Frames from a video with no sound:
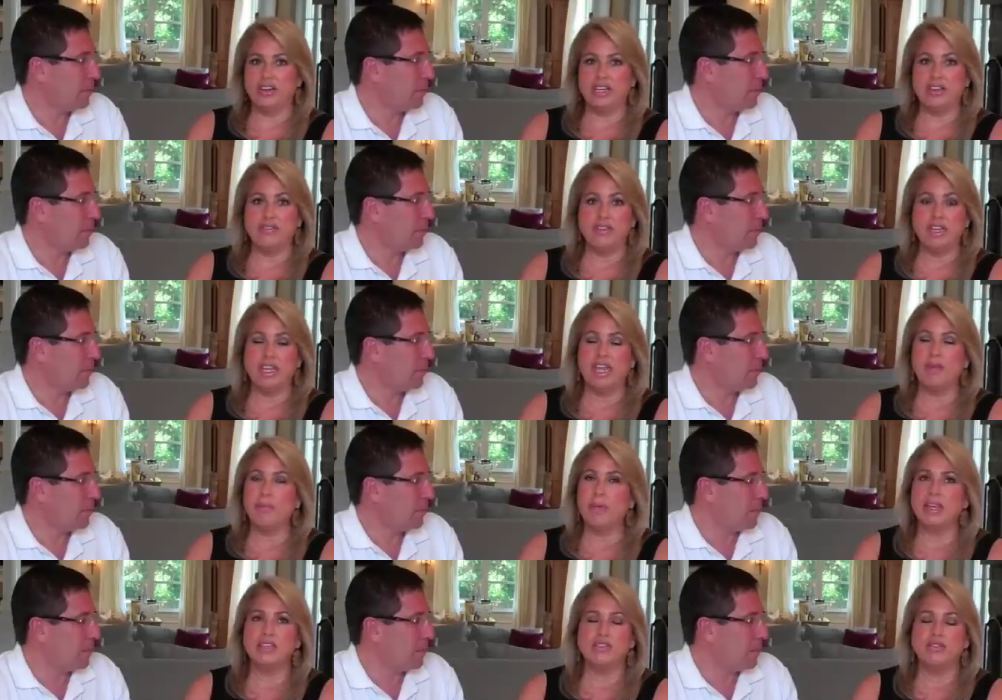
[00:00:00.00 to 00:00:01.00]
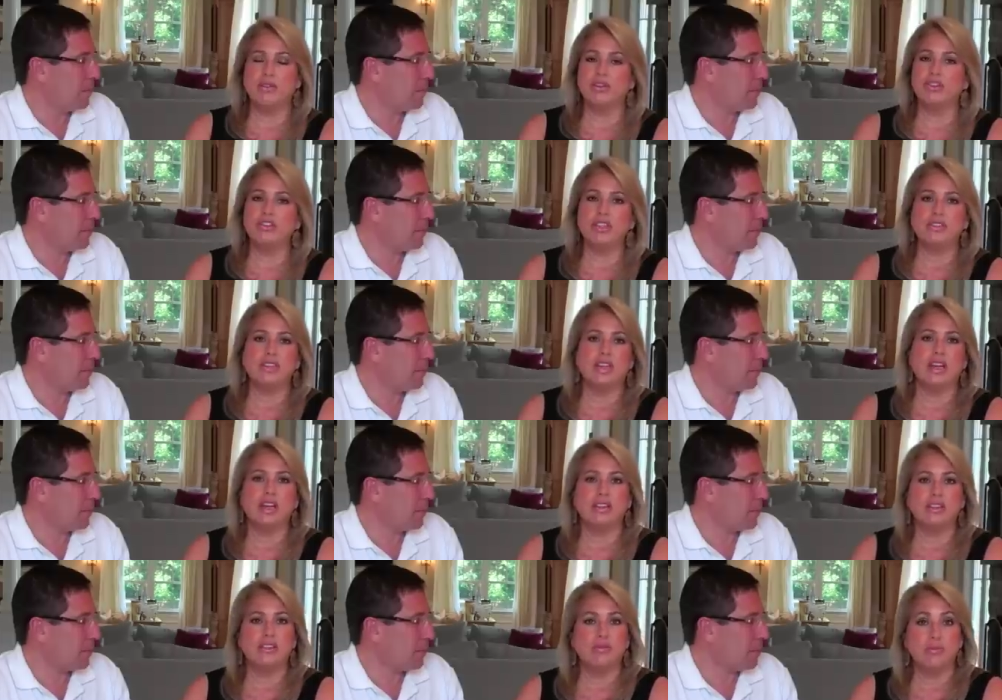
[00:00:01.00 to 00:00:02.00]
Speaker 1: evening, it makes for just
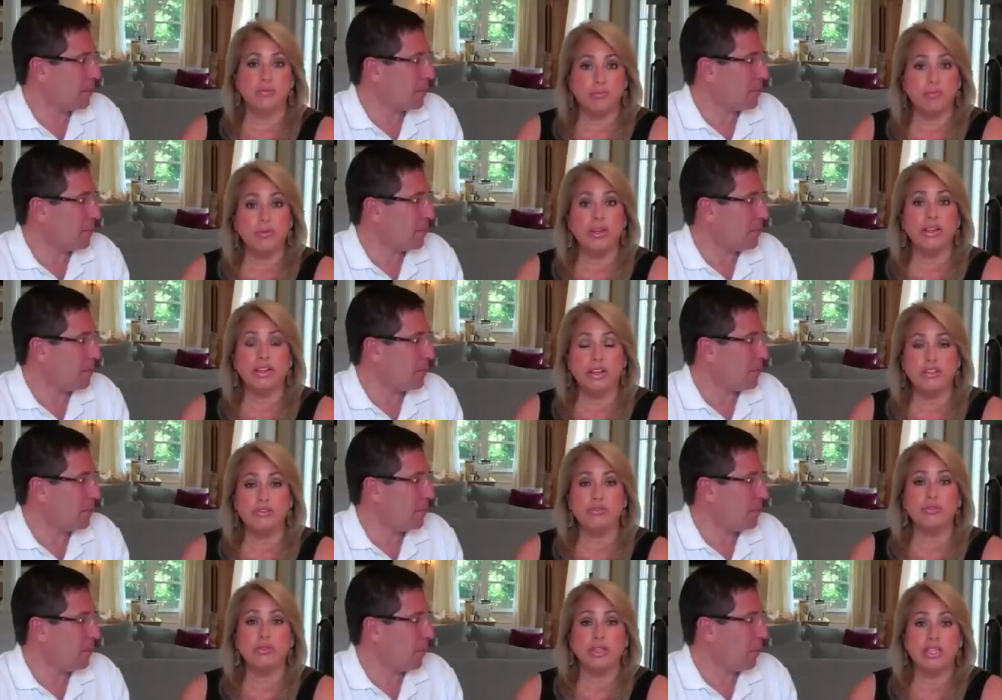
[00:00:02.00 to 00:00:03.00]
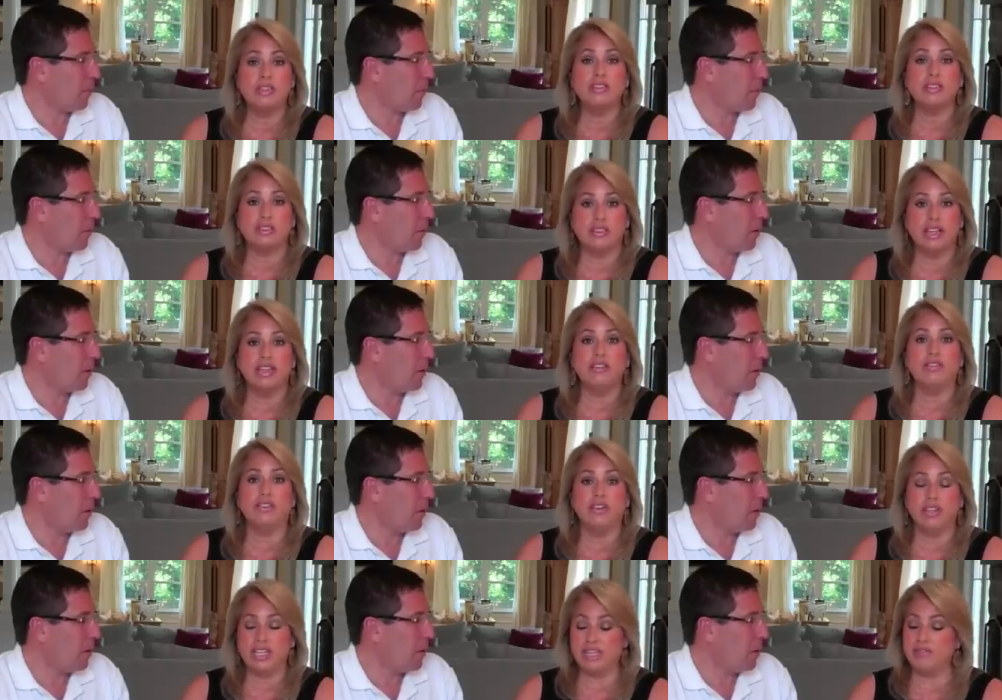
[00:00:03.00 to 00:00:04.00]
a real, a truly
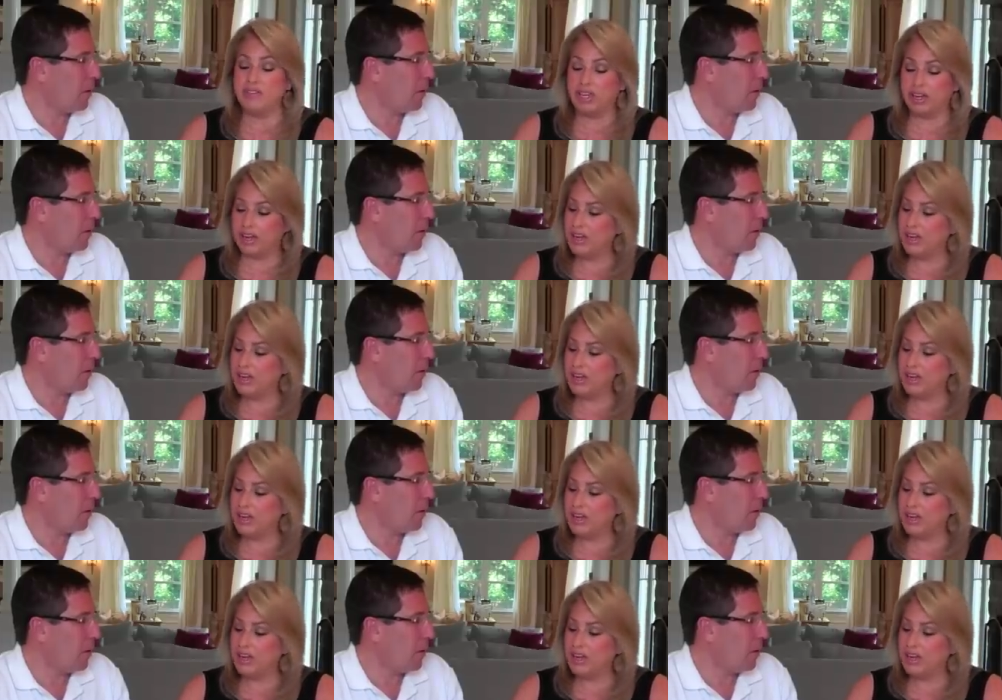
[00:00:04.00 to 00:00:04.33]
delightful evening